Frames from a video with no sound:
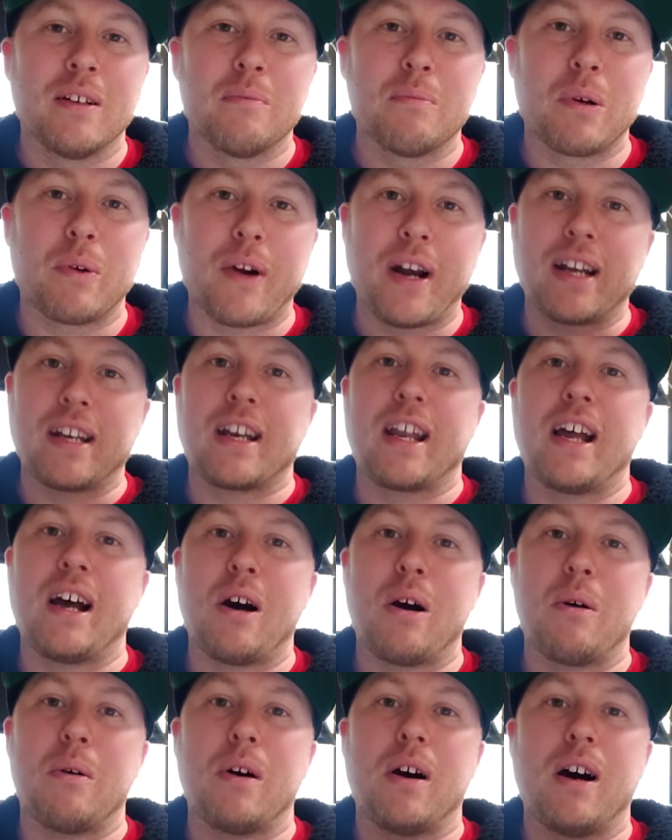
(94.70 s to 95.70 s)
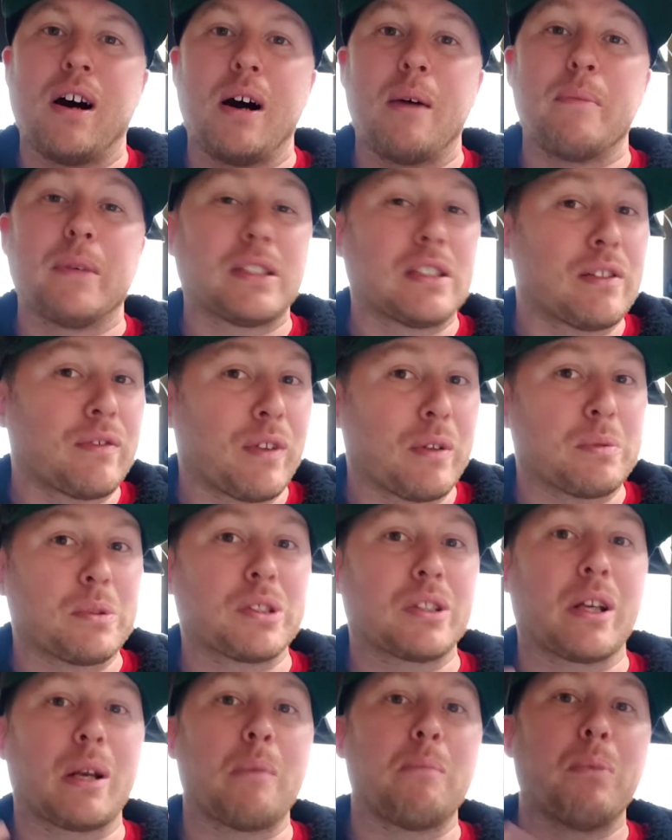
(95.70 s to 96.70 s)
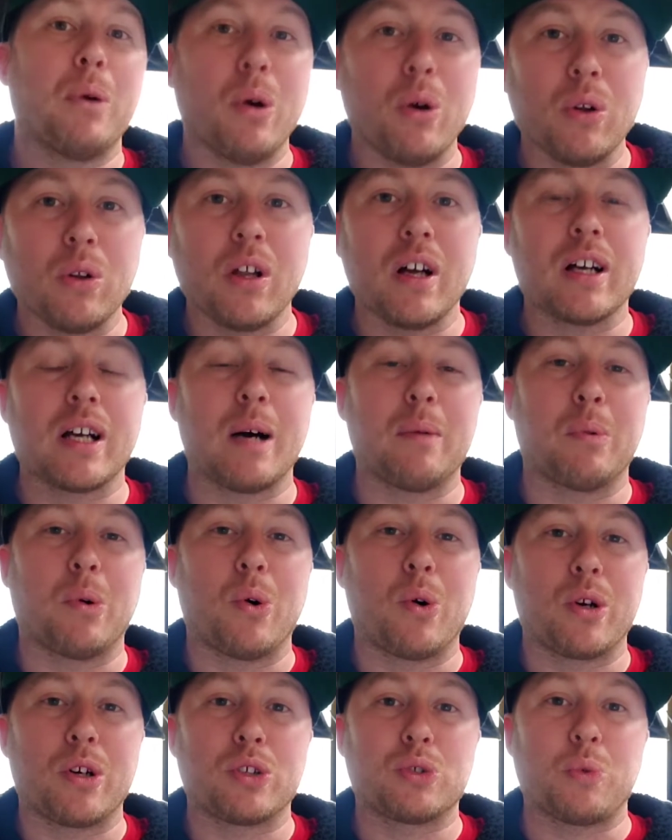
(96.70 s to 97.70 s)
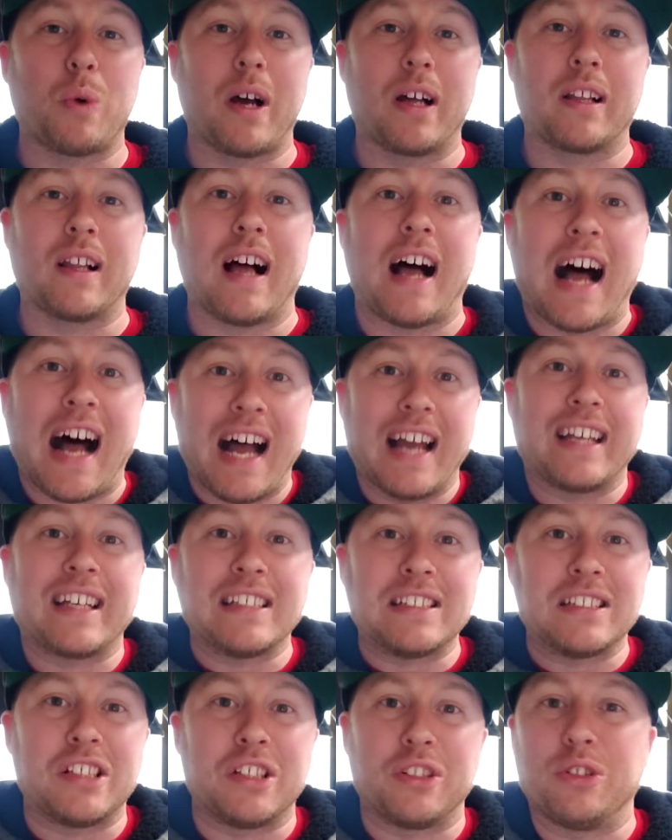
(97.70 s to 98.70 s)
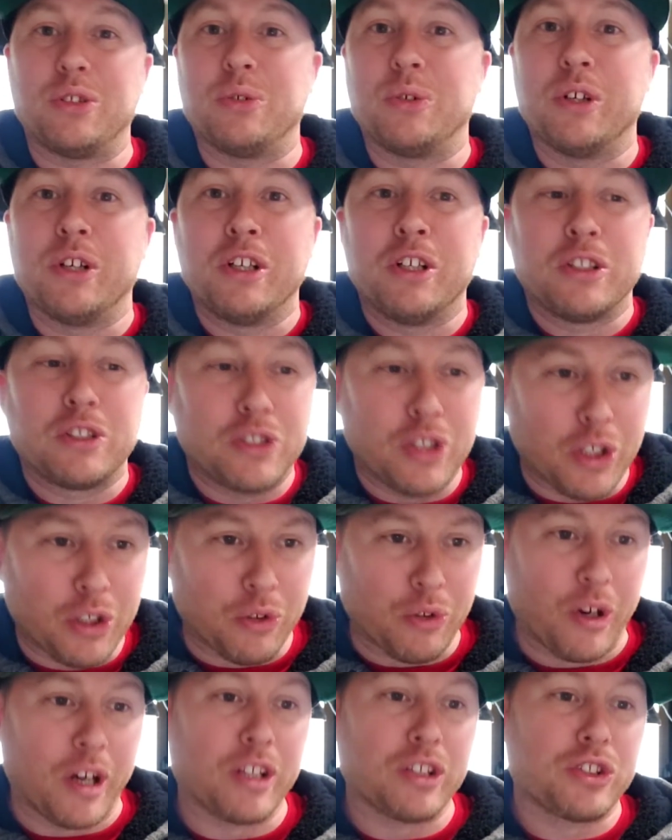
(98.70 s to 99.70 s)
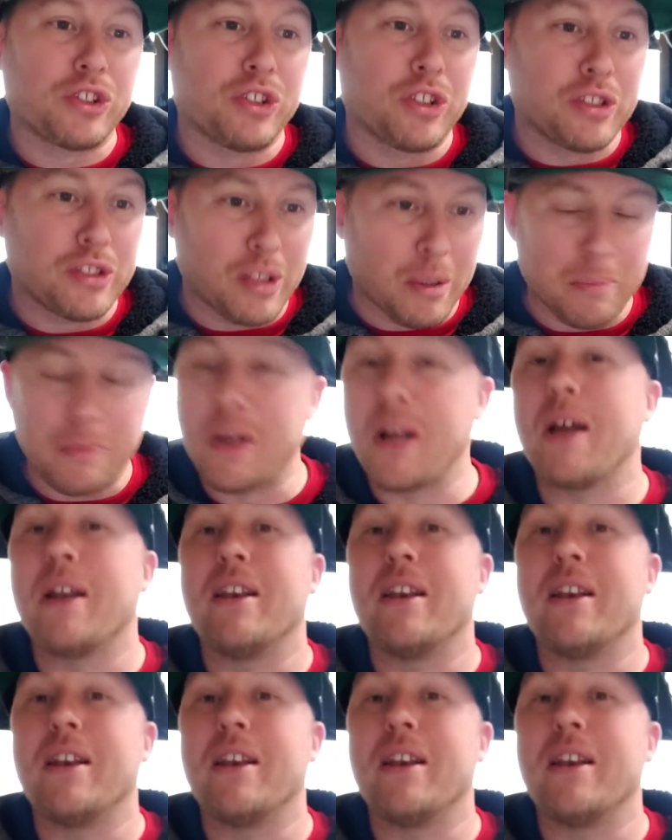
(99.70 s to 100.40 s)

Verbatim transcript: But right now, uh, Mrs. Flips is going to pull a couple orders while I continue to crunch some